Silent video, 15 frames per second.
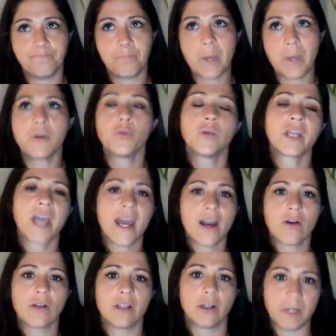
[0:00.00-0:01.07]
you would
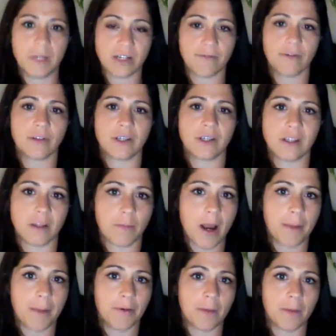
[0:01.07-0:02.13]
care a little bit differently than the
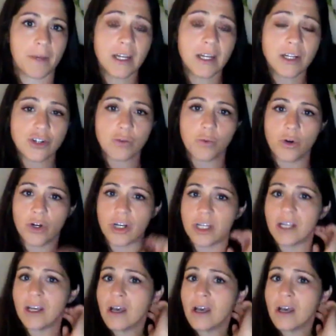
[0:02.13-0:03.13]
property manager would.